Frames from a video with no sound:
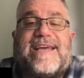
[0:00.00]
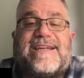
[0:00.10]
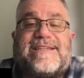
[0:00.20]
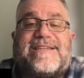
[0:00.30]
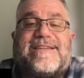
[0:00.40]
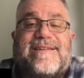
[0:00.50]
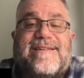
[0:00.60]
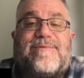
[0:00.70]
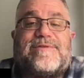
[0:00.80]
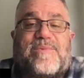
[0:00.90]
kitchen.
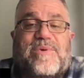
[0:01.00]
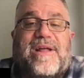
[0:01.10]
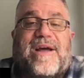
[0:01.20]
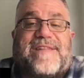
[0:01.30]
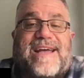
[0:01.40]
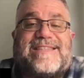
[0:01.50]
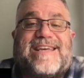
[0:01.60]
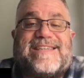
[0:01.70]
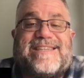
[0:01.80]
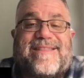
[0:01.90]
That was a real life test
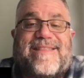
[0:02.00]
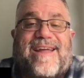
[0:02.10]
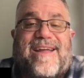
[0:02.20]
kitchen thing